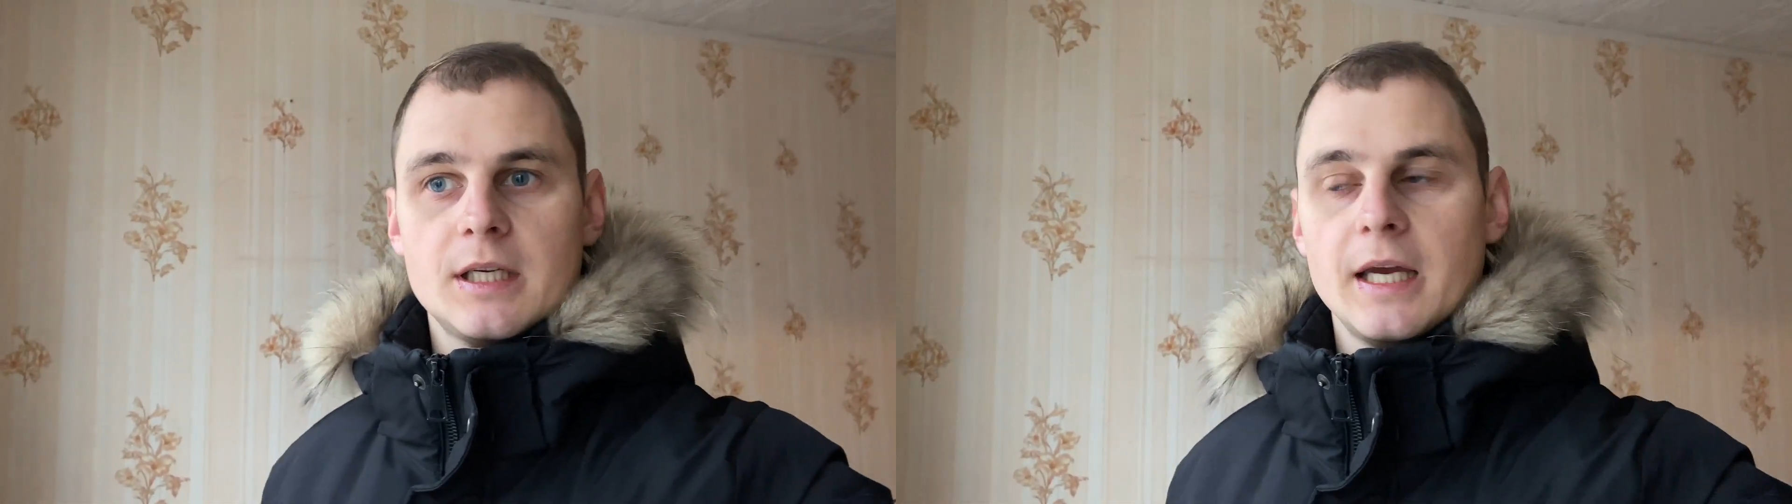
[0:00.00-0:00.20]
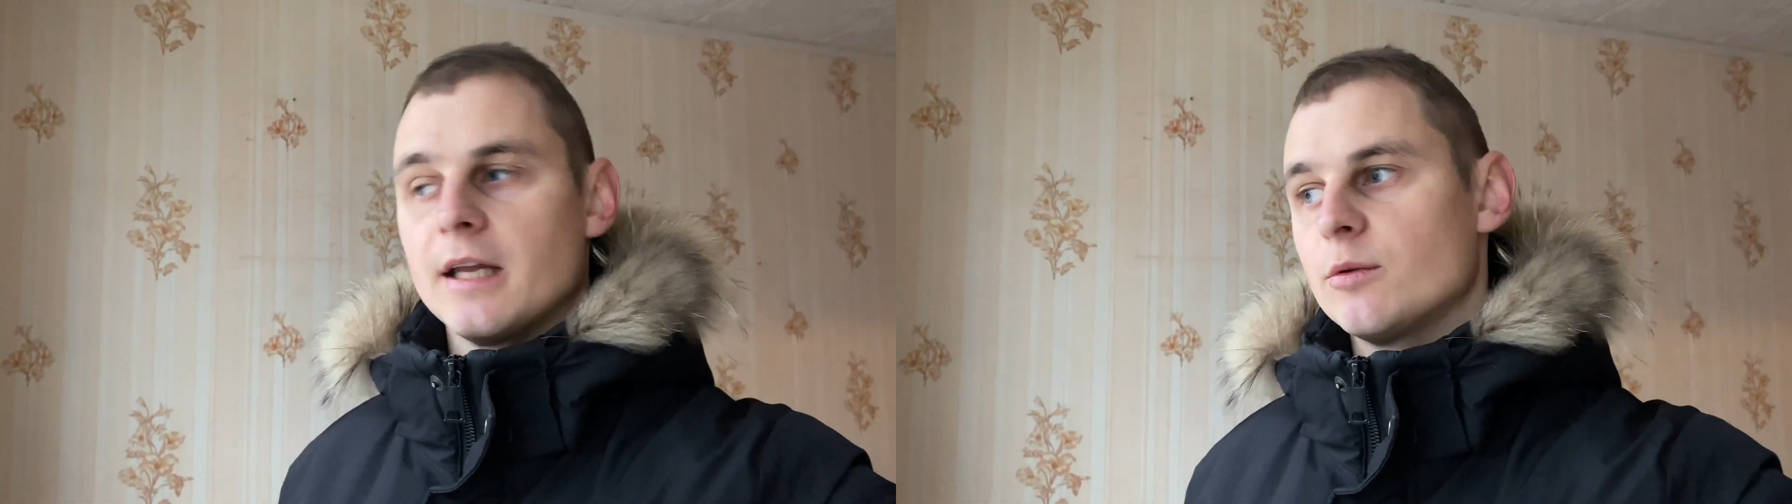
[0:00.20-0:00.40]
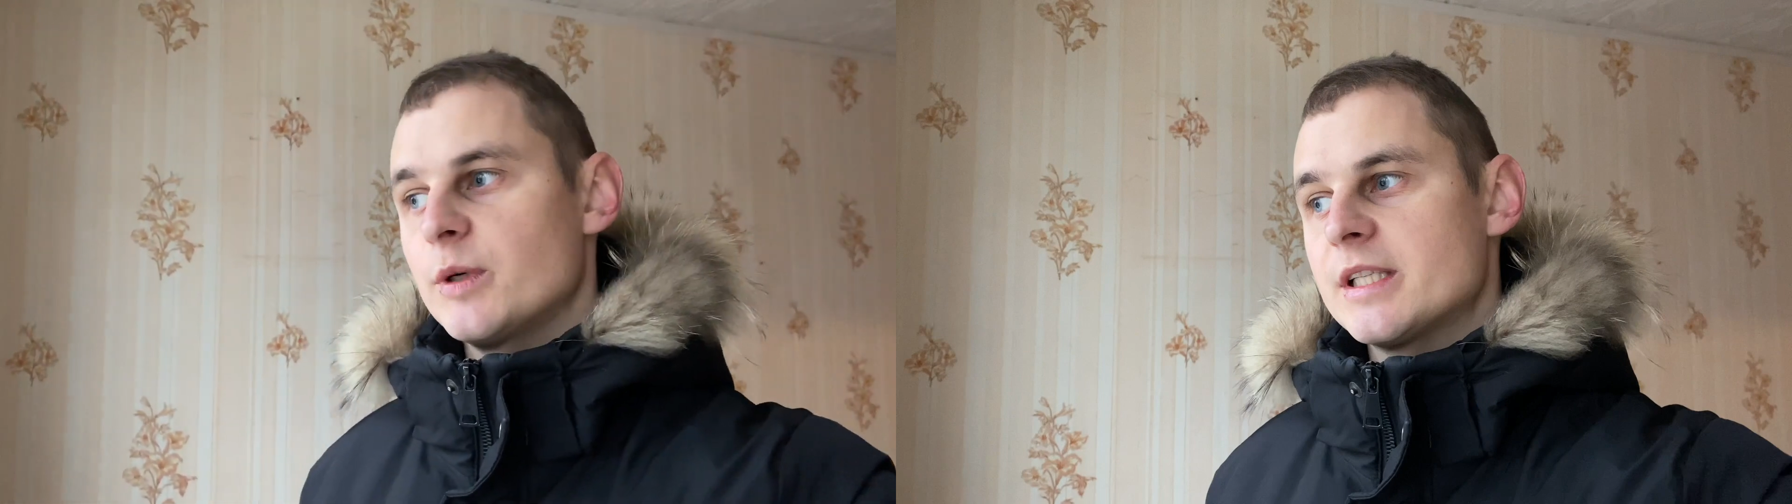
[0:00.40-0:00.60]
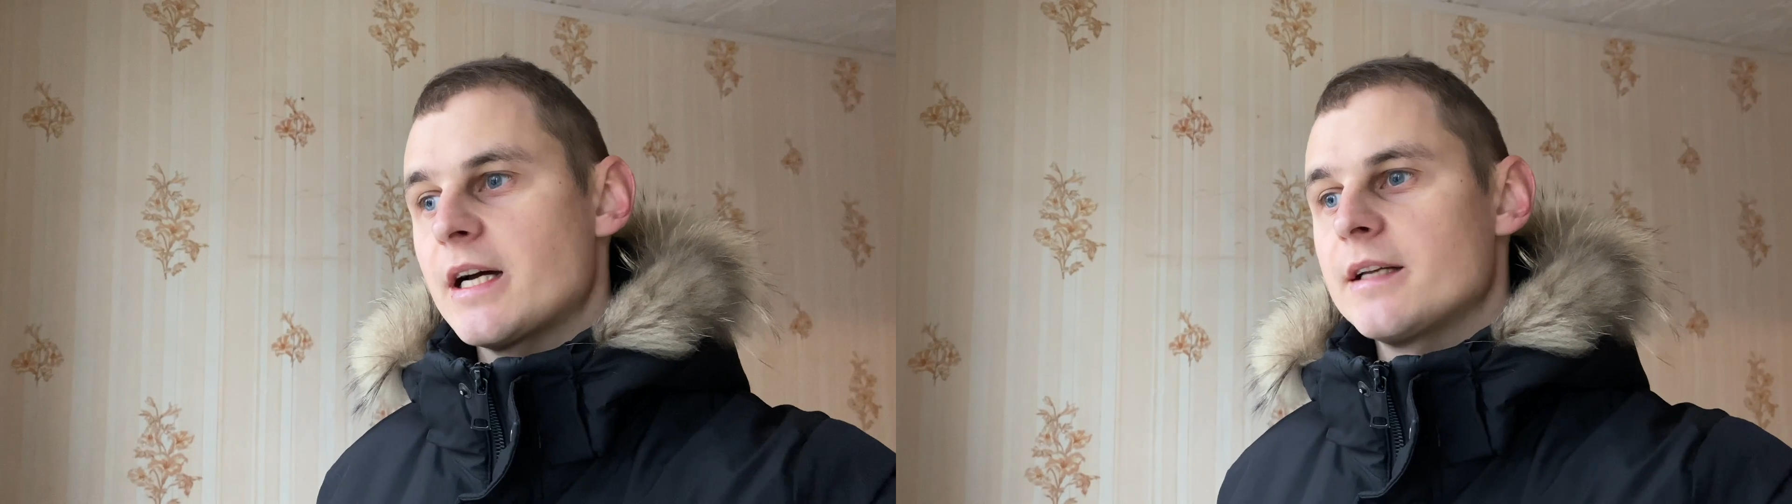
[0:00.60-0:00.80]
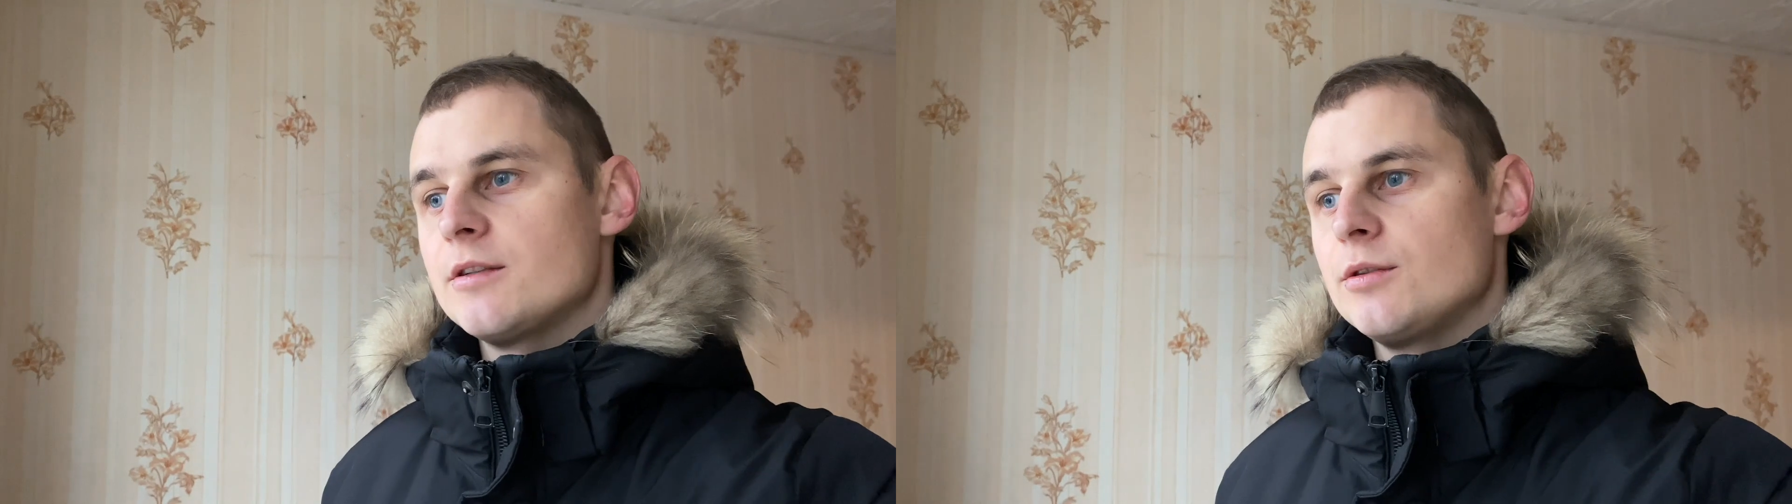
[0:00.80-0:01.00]
And we
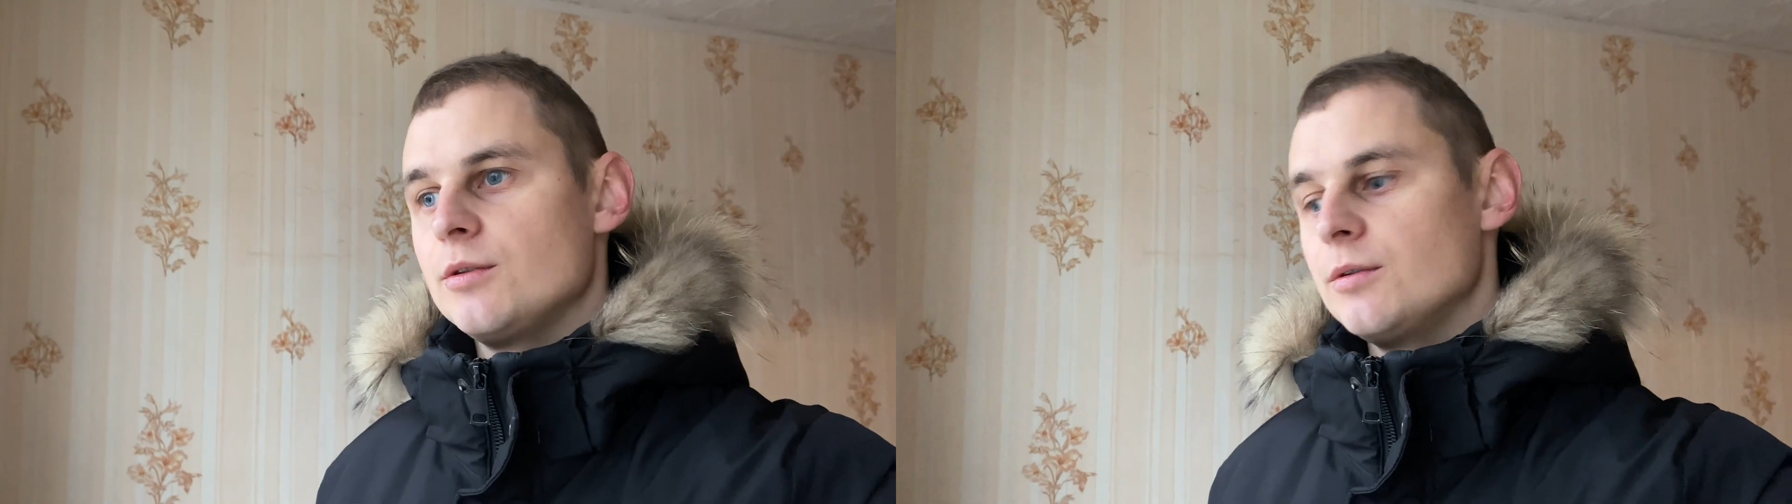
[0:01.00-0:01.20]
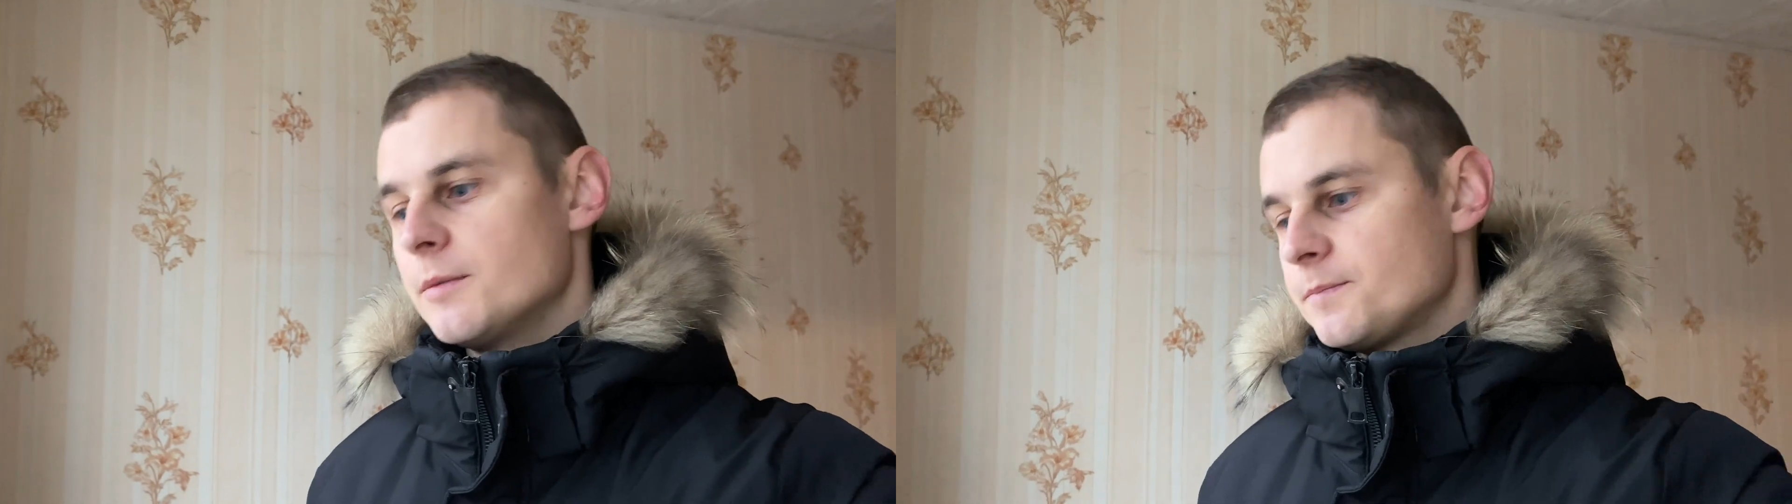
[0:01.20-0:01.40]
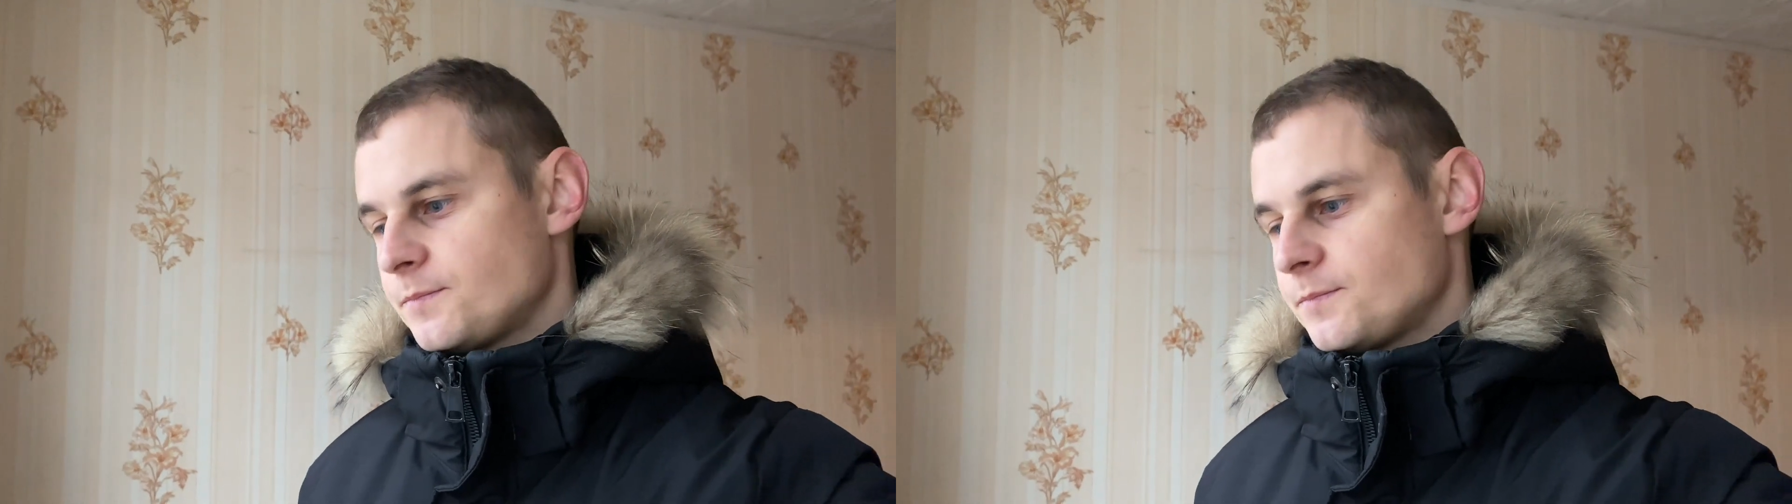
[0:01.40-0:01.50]
decided to